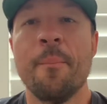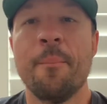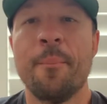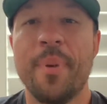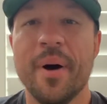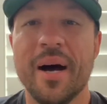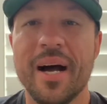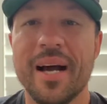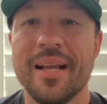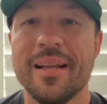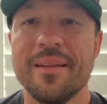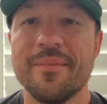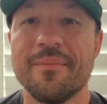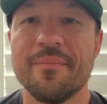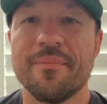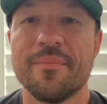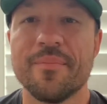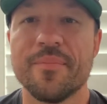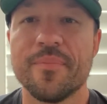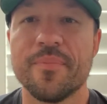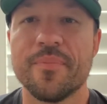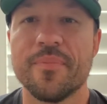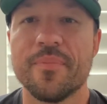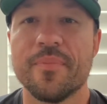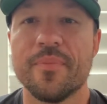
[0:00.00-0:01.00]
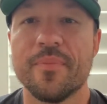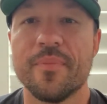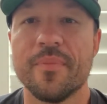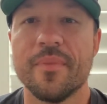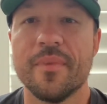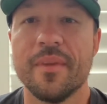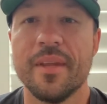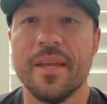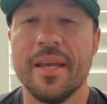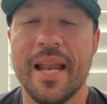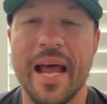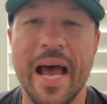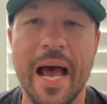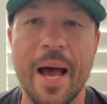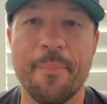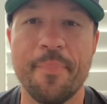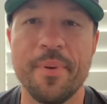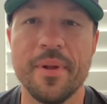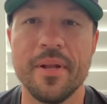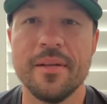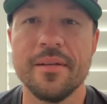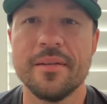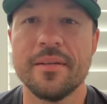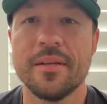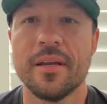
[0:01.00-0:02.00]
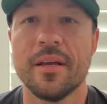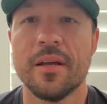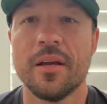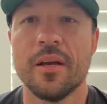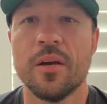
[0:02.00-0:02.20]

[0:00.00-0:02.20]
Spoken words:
but it happened.